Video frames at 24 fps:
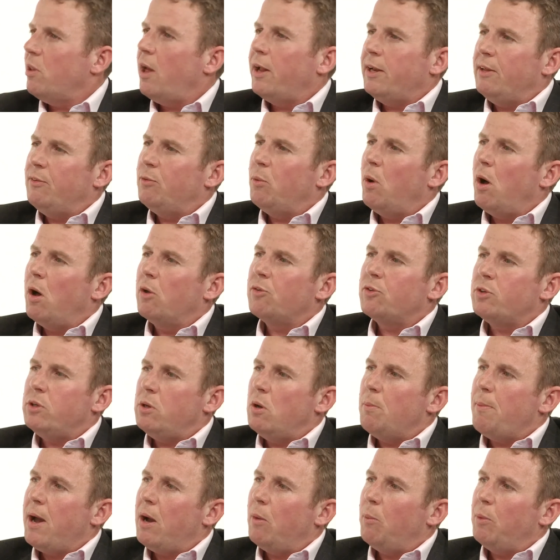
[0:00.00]
likely to ask you
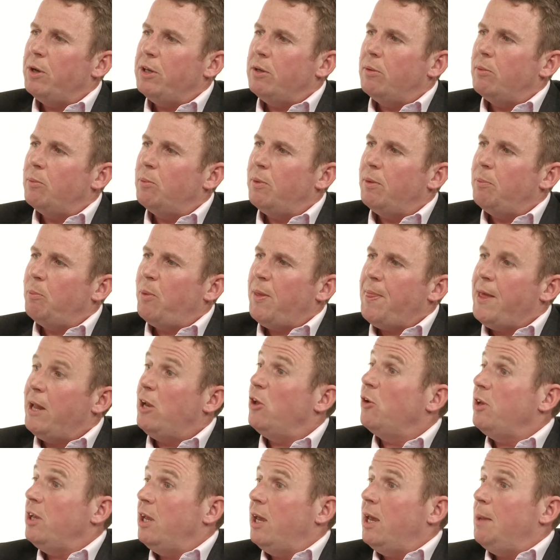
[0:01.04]
about when they're
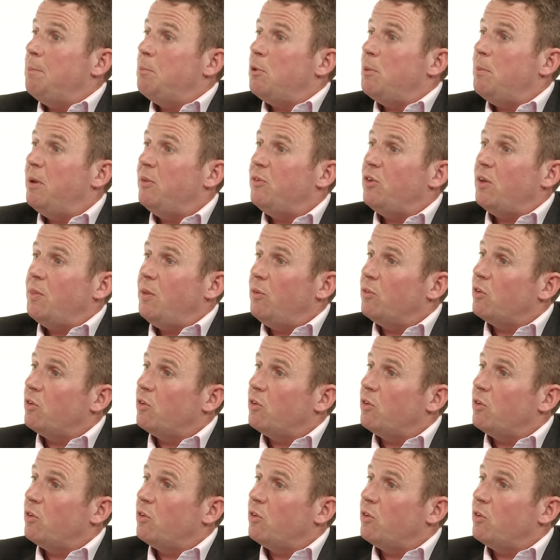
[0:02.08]
looking at implementing this